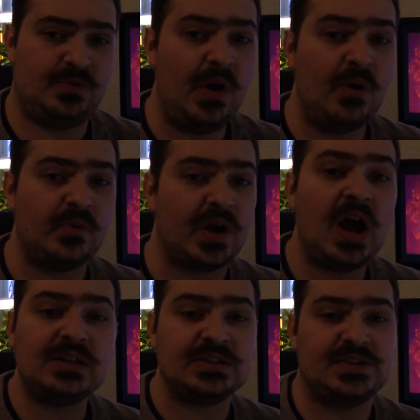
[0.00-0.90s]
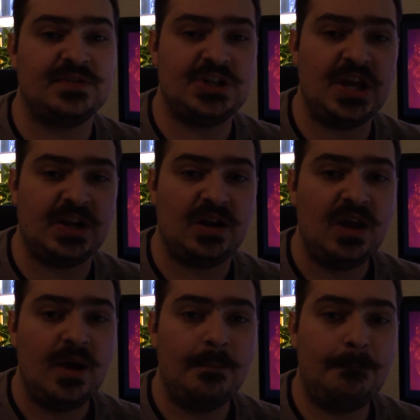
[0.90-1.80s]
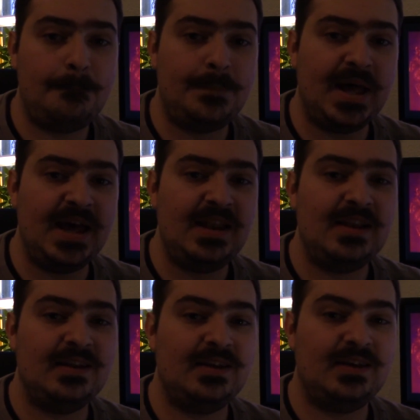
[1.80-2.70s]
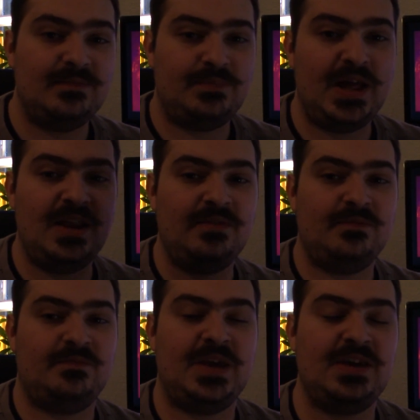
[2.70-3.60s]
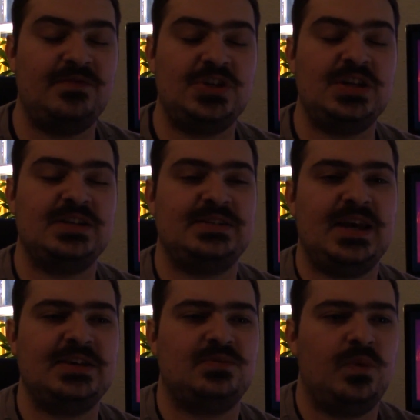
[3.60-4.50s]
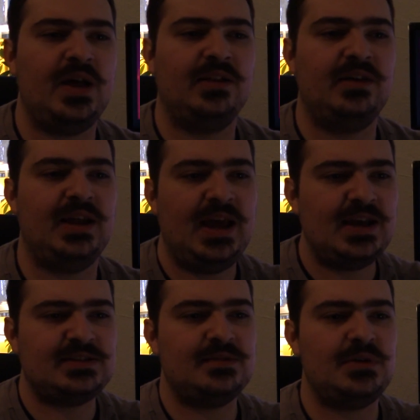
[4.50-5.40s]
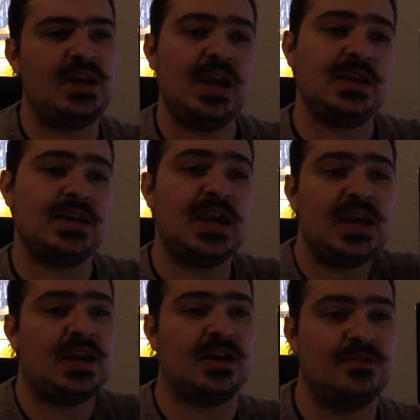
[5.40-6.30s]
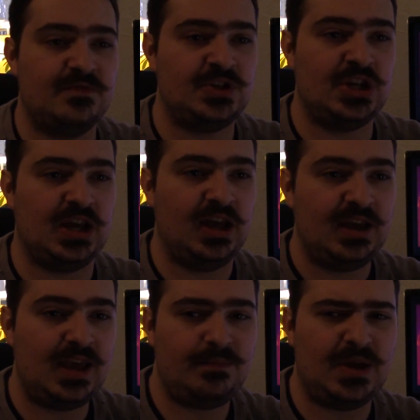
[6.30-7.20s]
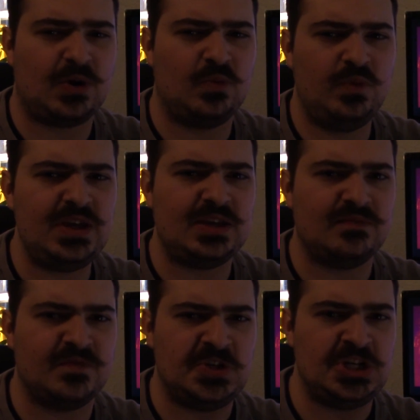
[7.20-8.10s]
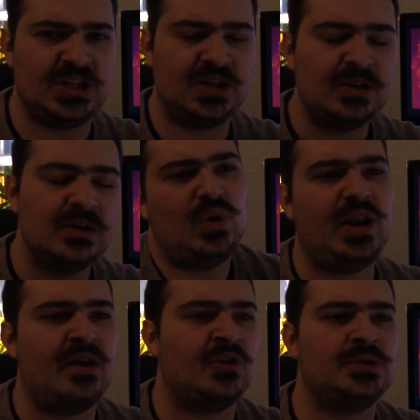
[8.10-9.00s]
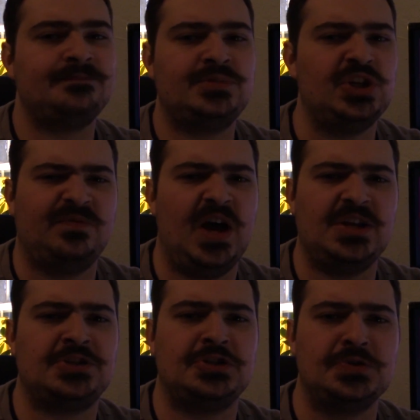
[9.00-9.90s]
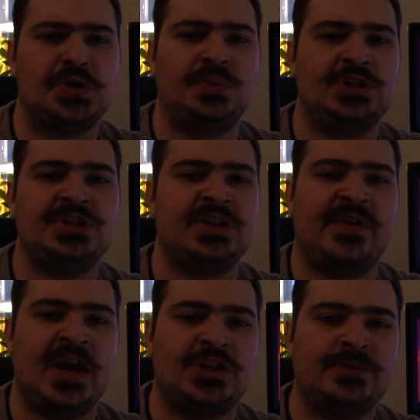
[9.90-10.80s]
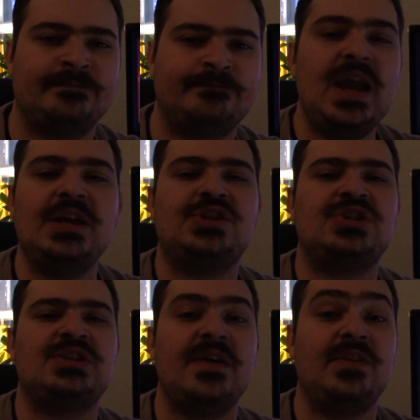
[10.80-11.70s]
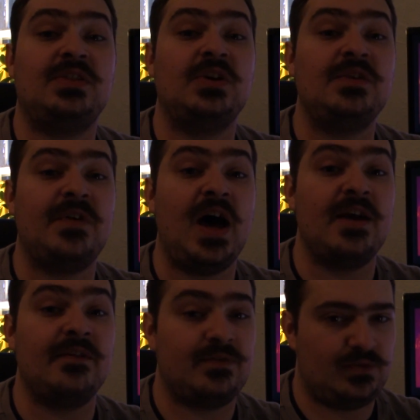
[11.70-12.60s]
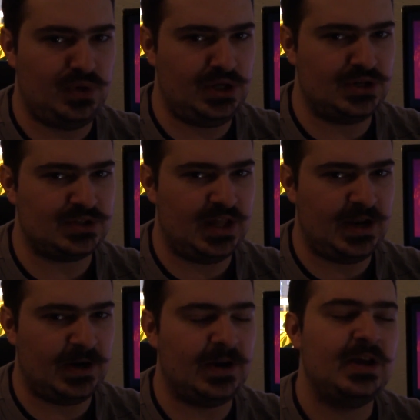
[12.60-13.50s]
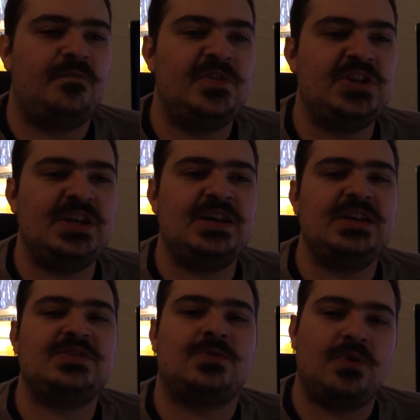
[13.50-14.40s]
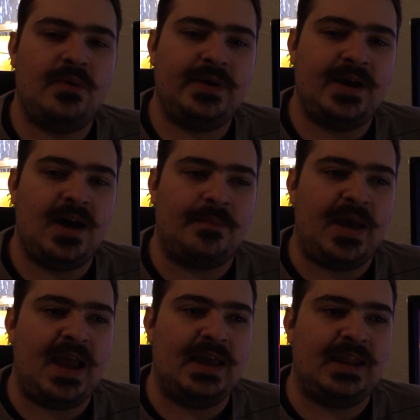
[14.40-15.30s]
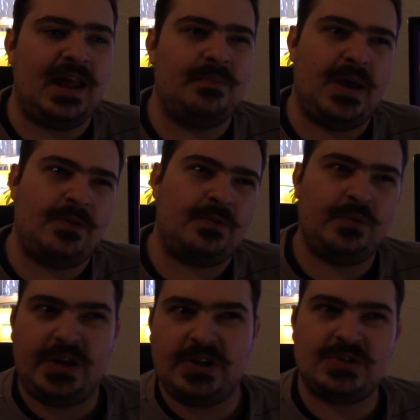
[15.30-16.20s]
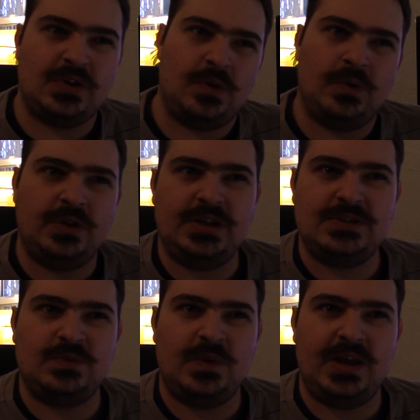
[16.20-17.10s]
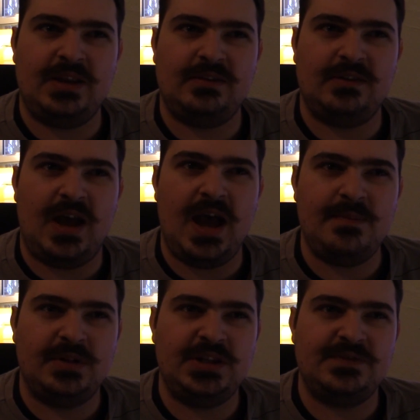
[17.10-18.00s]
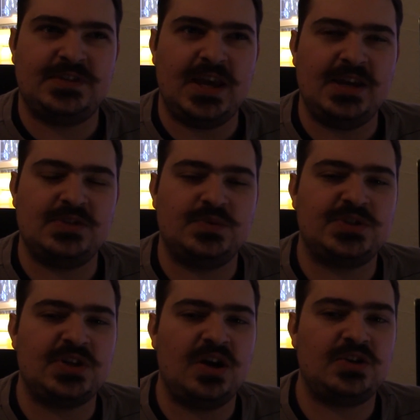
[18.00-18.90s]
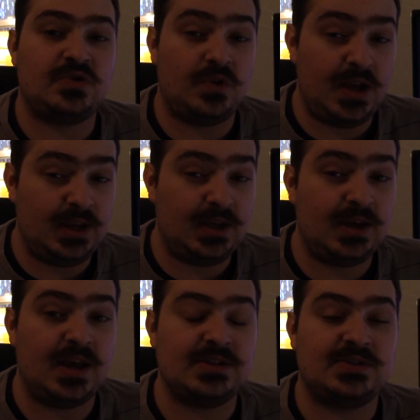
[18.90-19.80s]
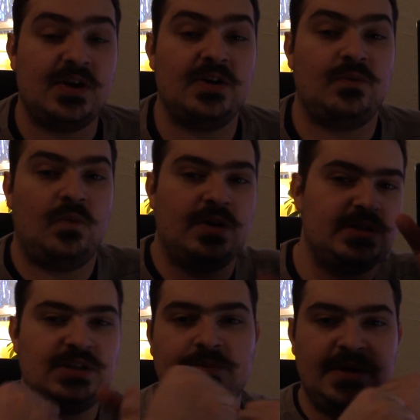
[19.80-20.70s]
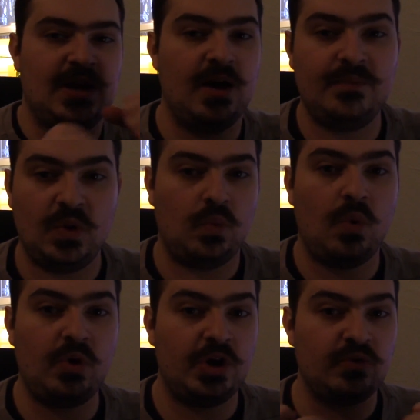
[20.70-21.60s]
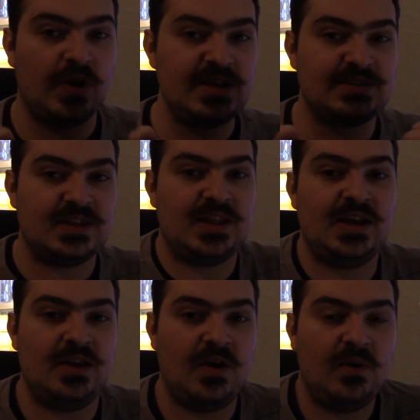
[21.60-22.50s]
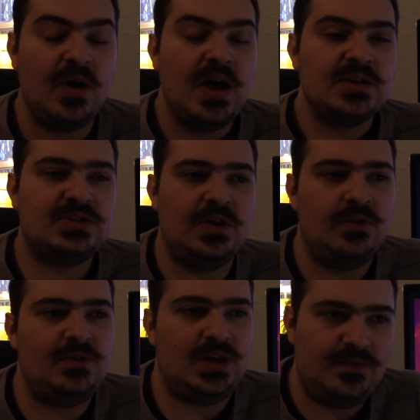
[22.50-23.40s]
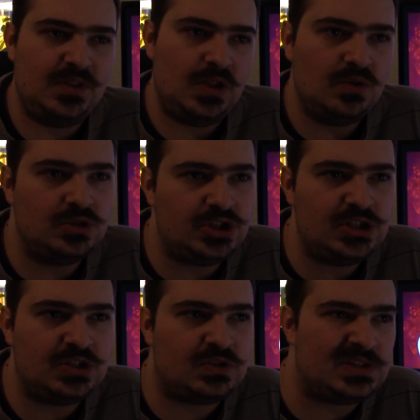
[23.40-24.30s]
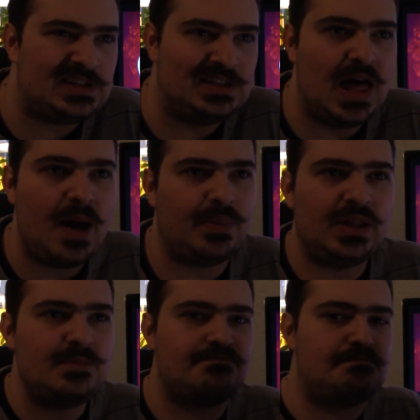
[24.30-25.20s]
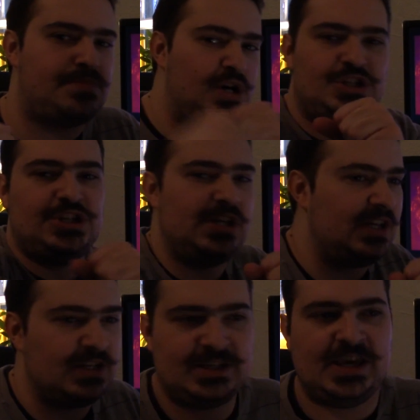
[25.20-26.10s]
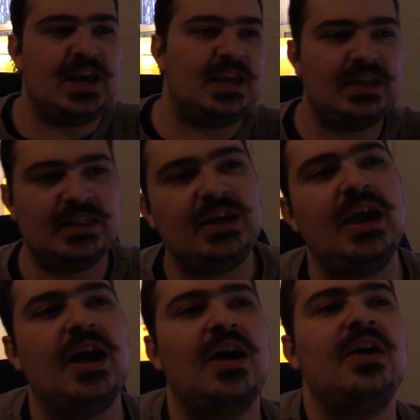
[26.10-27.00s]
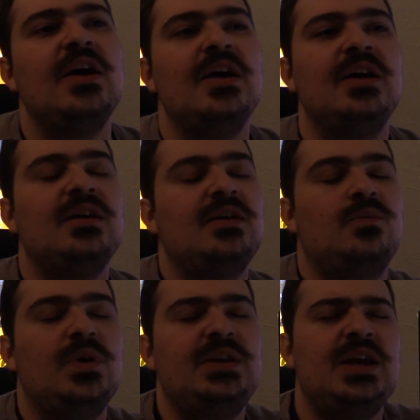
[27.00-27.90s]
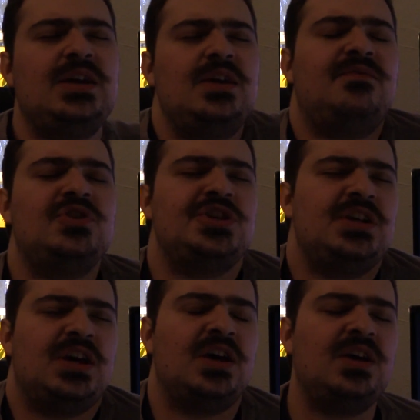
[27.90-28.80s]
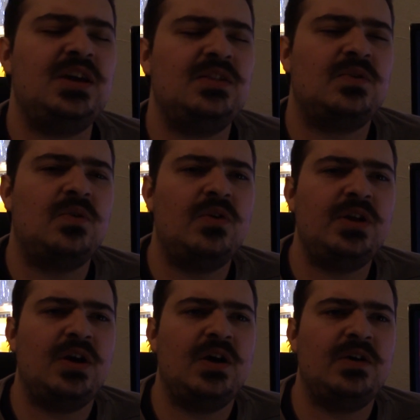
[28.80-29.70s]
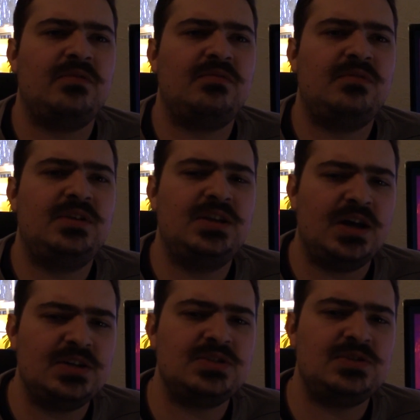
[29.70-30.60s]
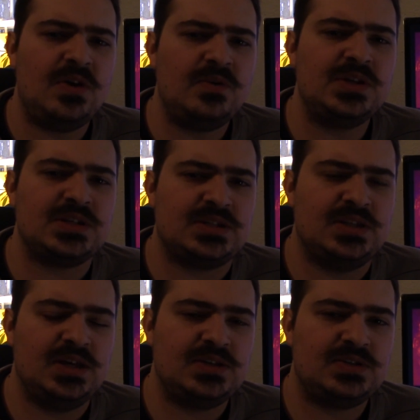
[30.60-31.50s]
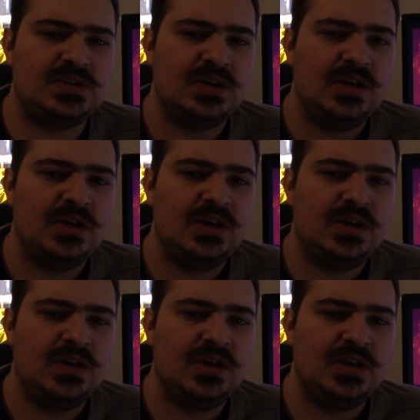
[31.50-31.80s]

throne regardless of the gender. But King Vegeta says, well, it has to be a King Vegeta. Can't be a Queen Vegeta. Whatever, she'll find a suitor when she's of age. Age 735, 3 years later. Vegeta is growing up, and at about 3 years old is when I believe Saiyans would start training and start wanting to become the warrior race that they know. So even though she's sloppily punching and kicking the air, one day King Vegeta in the courtyard does notice this.